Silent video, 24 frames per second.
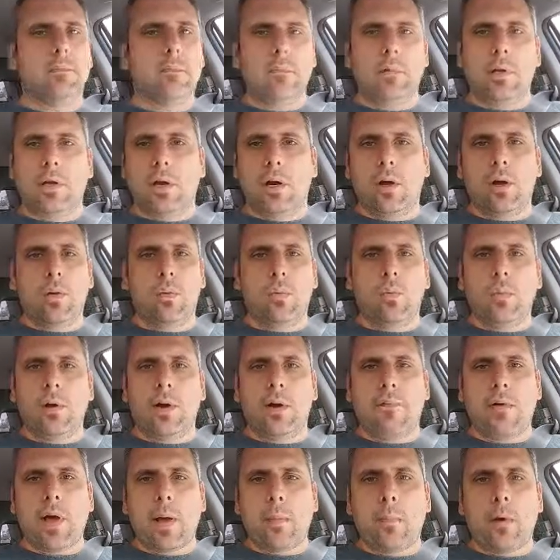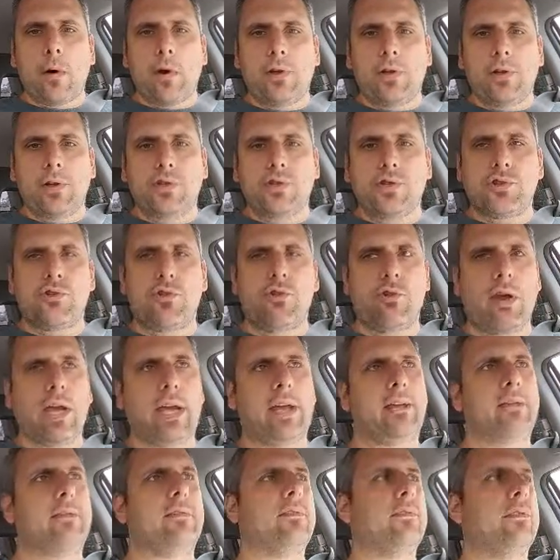you know, what if I'm on the
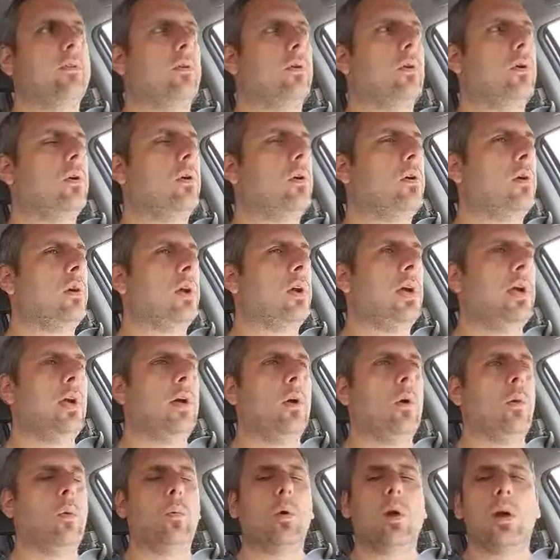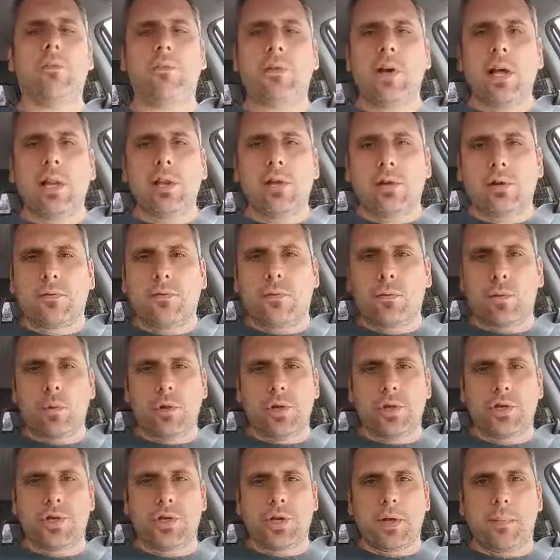street? Or what if I look
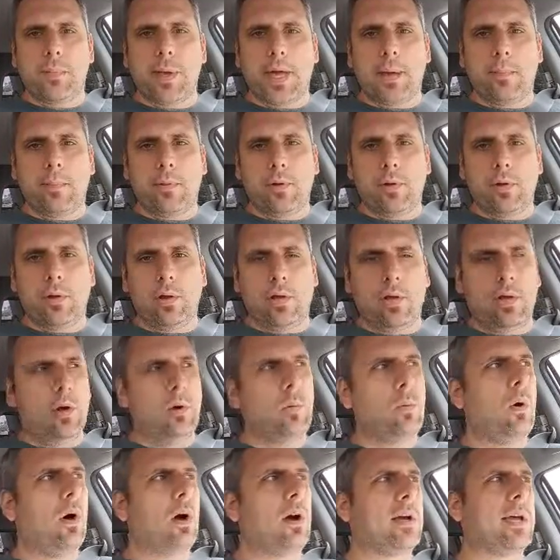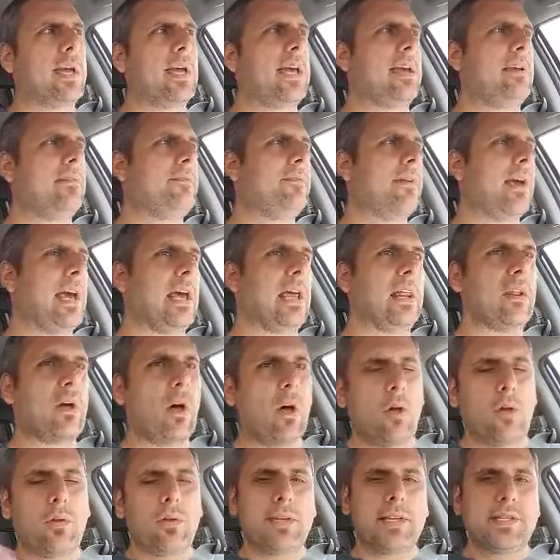foolish to people, you know, walking in faith?
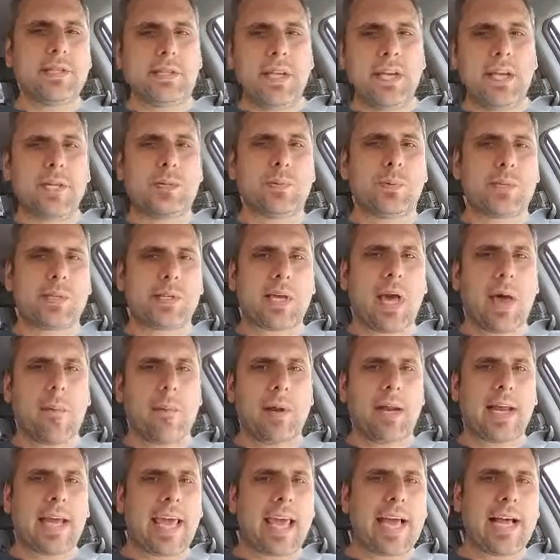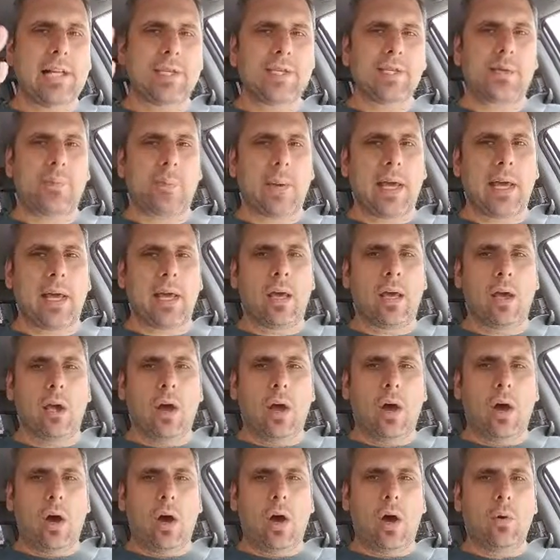All these things was coming against me
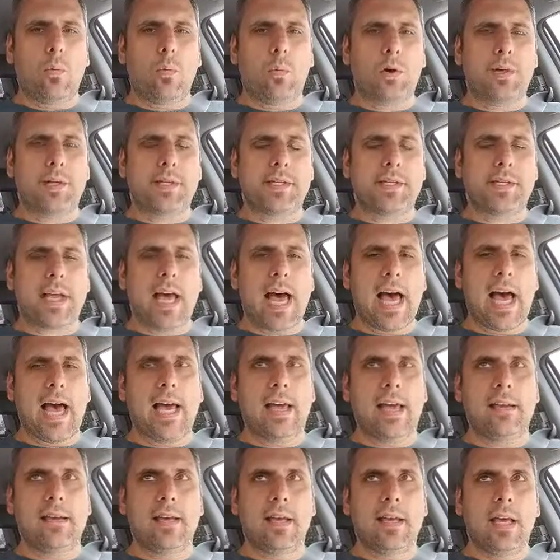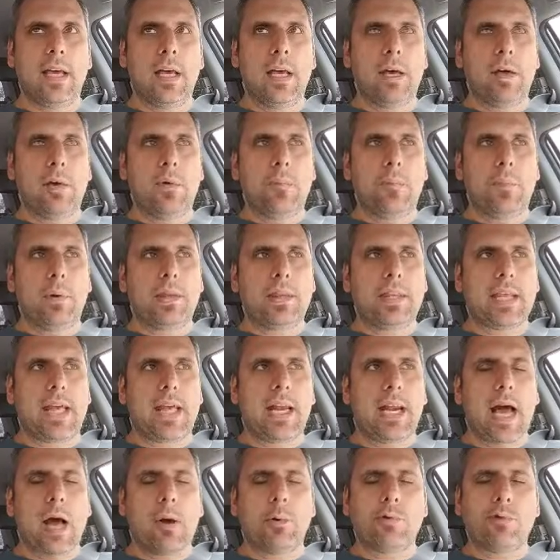on one side. But
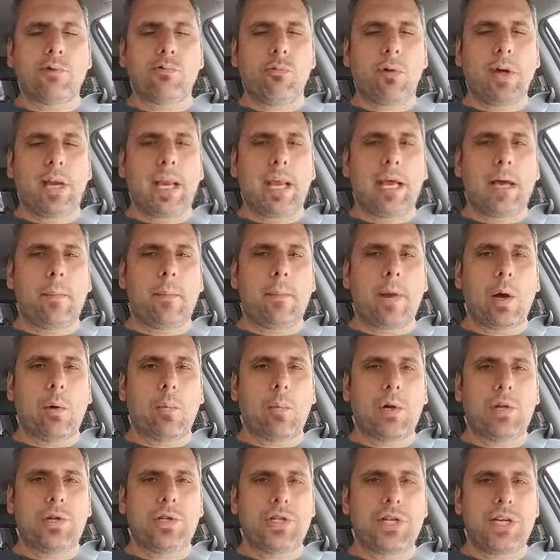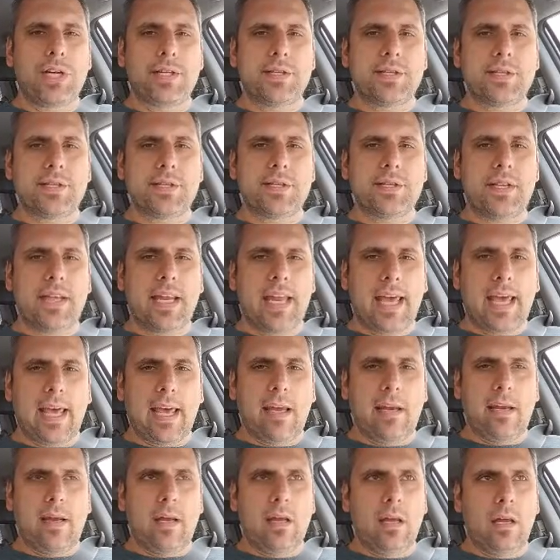then I was reading about what Jesus
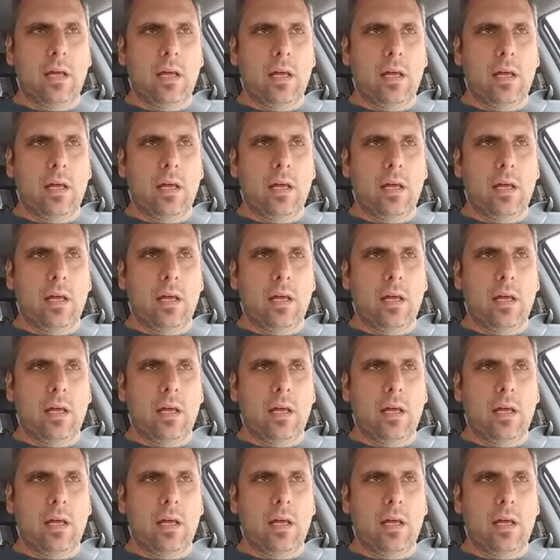did,